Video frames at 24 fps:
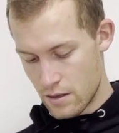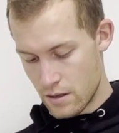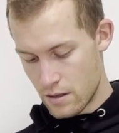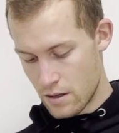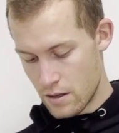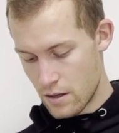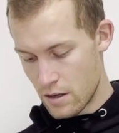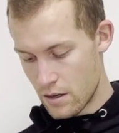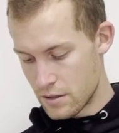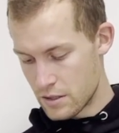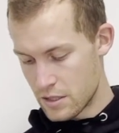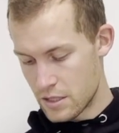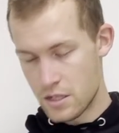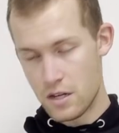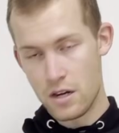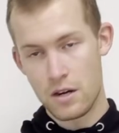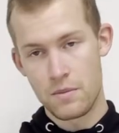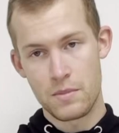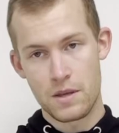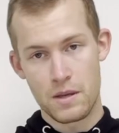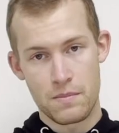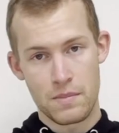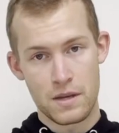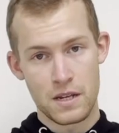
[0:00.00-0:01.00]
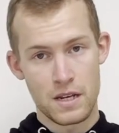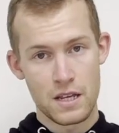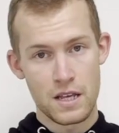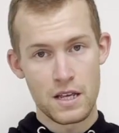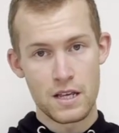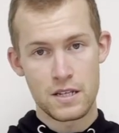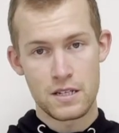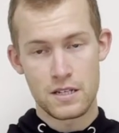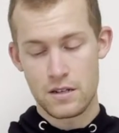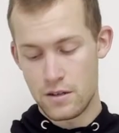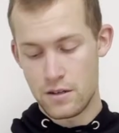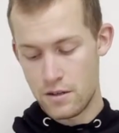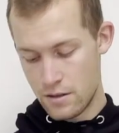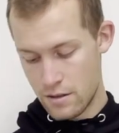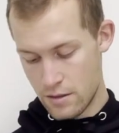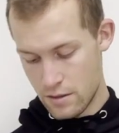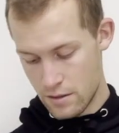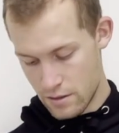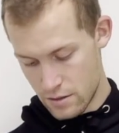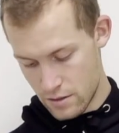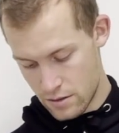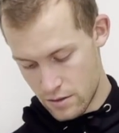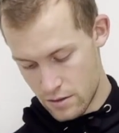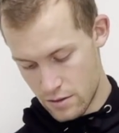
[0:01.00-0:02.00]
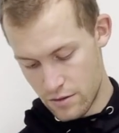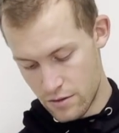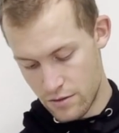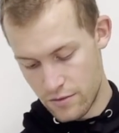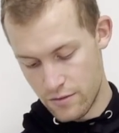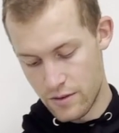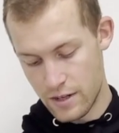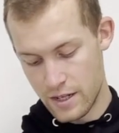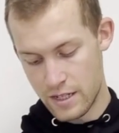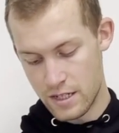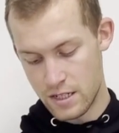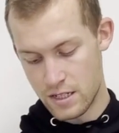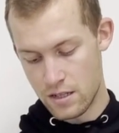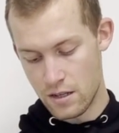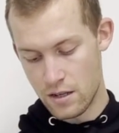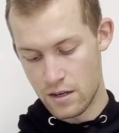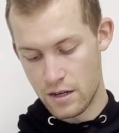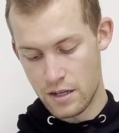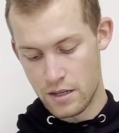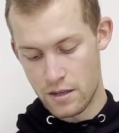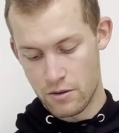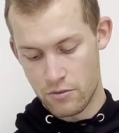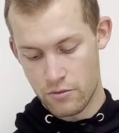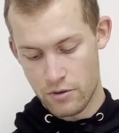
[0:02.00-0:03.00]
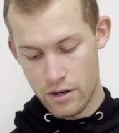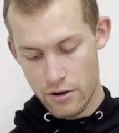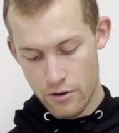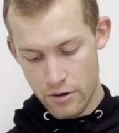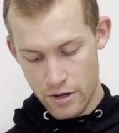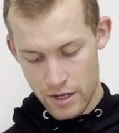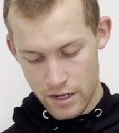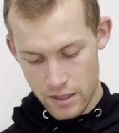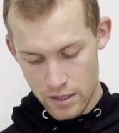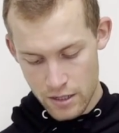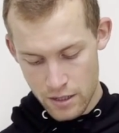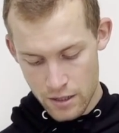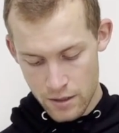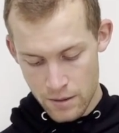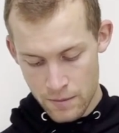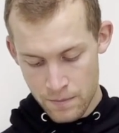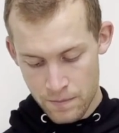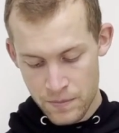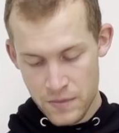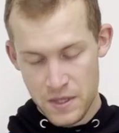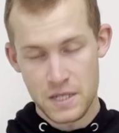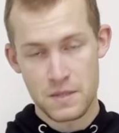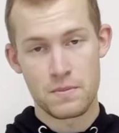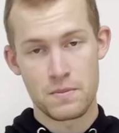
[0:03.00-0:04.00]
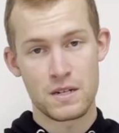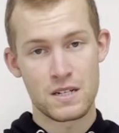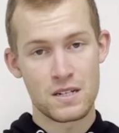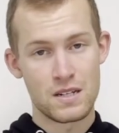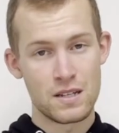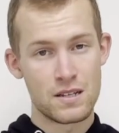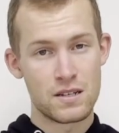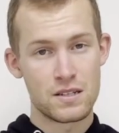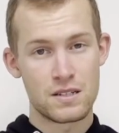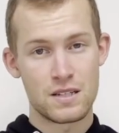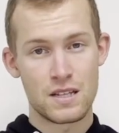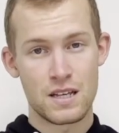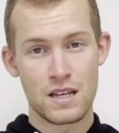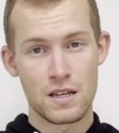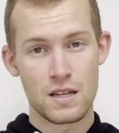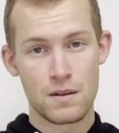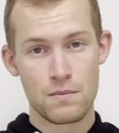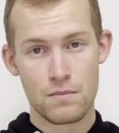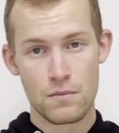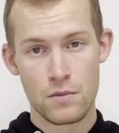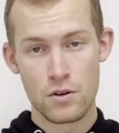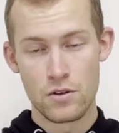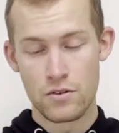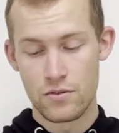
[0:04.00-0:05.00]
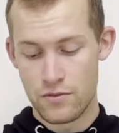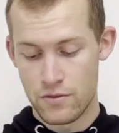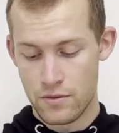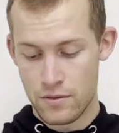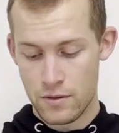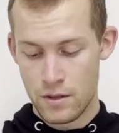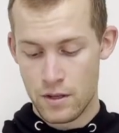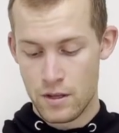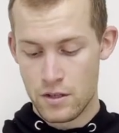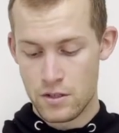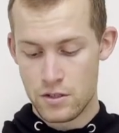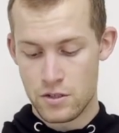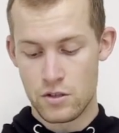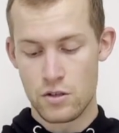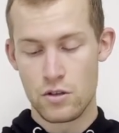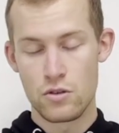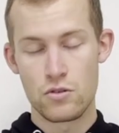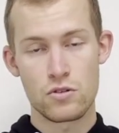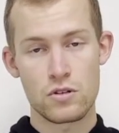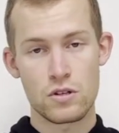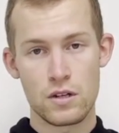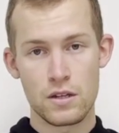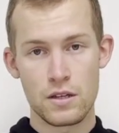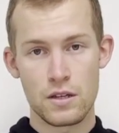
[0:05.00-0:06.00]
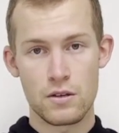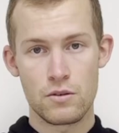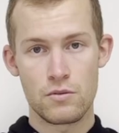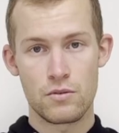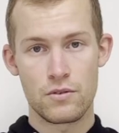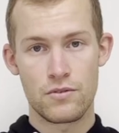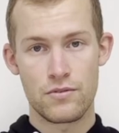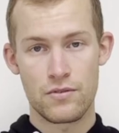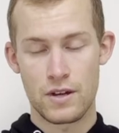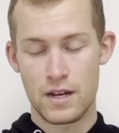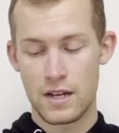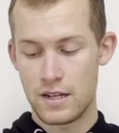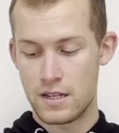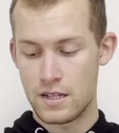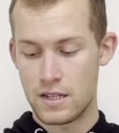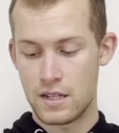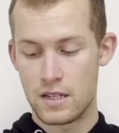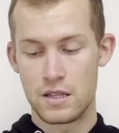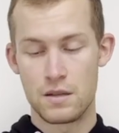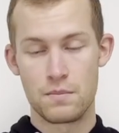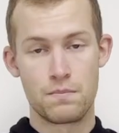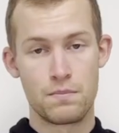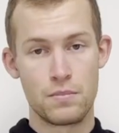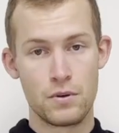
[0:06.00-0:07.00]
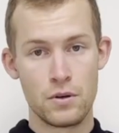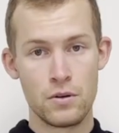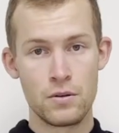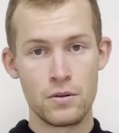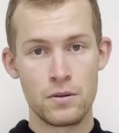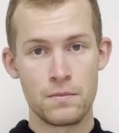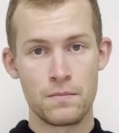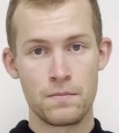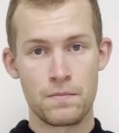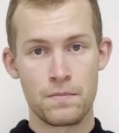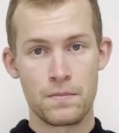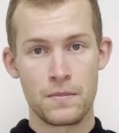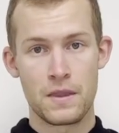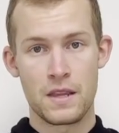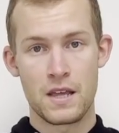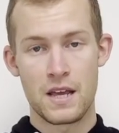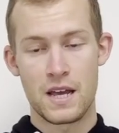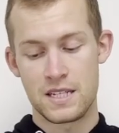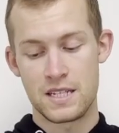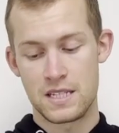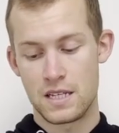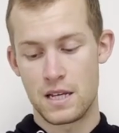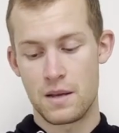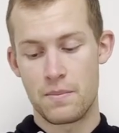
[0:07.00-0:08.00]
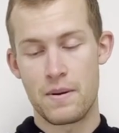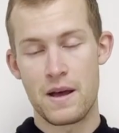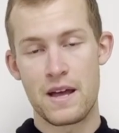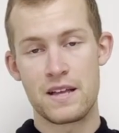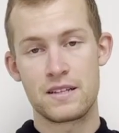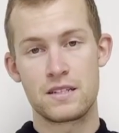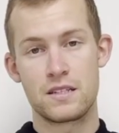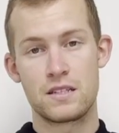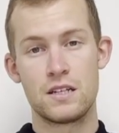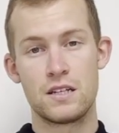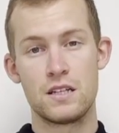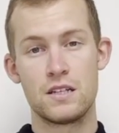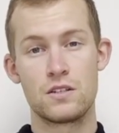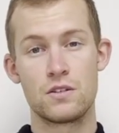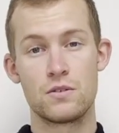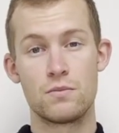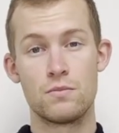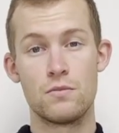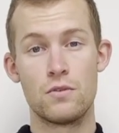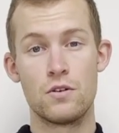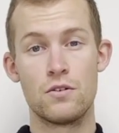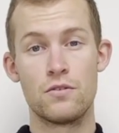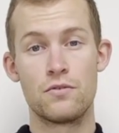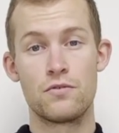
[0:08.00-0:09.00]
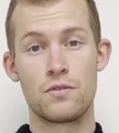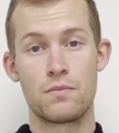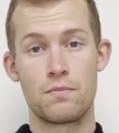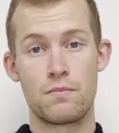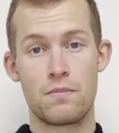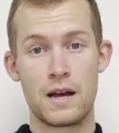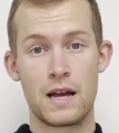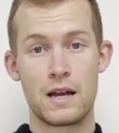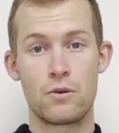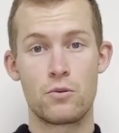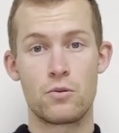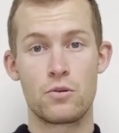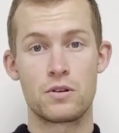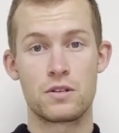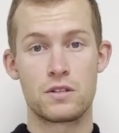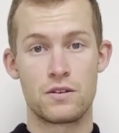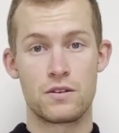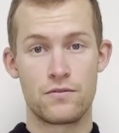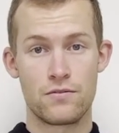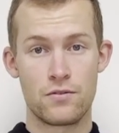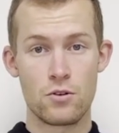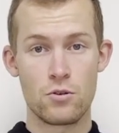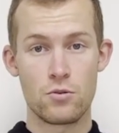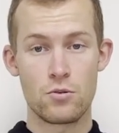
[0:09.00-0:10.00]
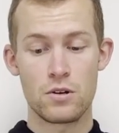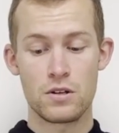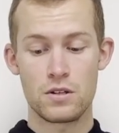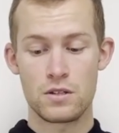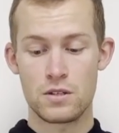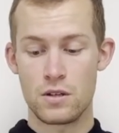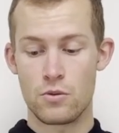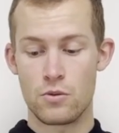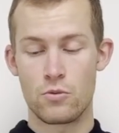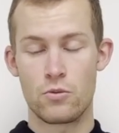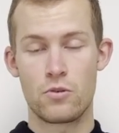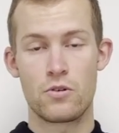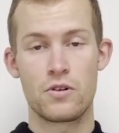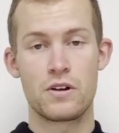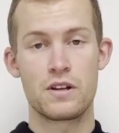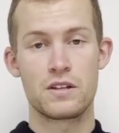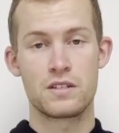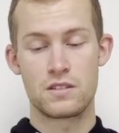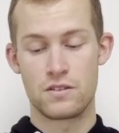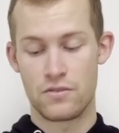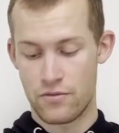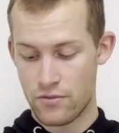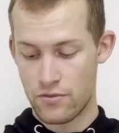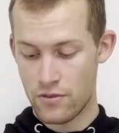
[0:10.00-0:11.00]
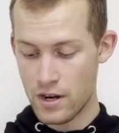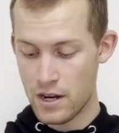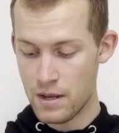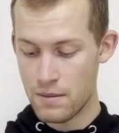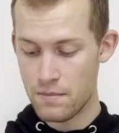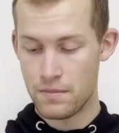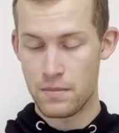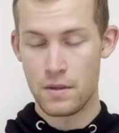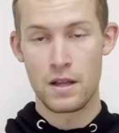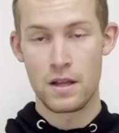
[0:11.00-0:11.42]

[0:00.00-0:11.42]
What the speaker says: Also, it's going to be a bit easier to find the slot at the rear end, especially because they can move. So usually you would find that the boot has the capacity to move backwards and forwards, whereas the frame